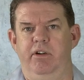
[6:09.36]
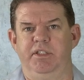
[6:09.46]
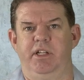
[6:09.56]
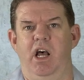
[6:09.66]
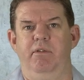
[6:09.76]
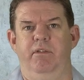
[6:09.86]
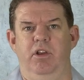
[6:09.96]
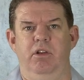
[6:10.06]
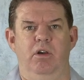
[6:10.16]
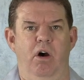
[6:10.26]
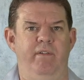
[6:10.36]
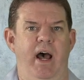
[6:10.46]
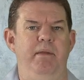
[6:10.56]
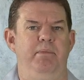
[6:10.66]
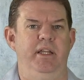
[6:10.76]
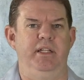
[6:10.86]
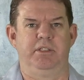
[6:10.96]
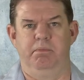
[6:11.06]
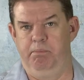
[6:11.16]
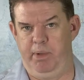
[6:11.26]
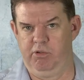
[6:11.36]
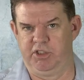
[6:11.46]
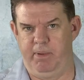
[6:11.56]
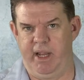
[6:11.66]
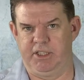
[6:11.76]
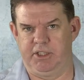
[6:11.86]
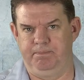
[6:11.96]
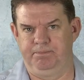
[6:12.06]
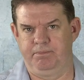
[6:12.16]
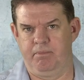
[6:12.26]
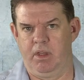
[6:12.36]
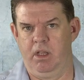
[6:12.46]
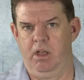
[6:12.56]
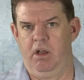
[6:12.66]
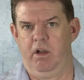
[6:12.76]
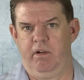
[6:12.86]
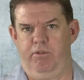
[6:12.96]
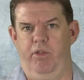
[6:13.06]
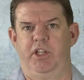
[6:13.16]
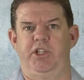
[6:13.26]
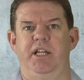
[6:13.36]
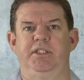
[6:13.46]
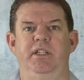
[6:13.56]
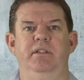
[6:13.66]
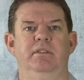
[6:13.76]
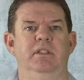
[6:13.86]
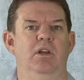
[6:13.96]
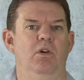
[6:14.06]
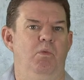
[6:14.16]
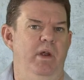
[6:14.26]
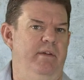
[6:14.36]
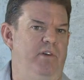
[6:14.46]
is an overview of AB's build specs. For the chassis, we have